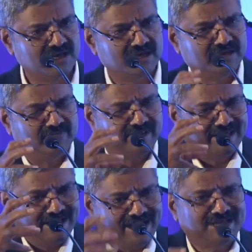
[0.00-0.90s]
when I
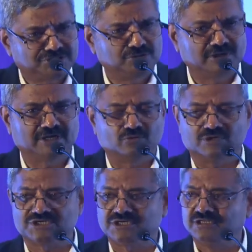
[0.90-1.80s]
ask you that
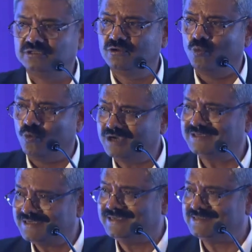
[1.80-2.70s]
question? What
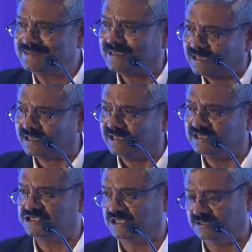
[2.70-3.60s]
is religion?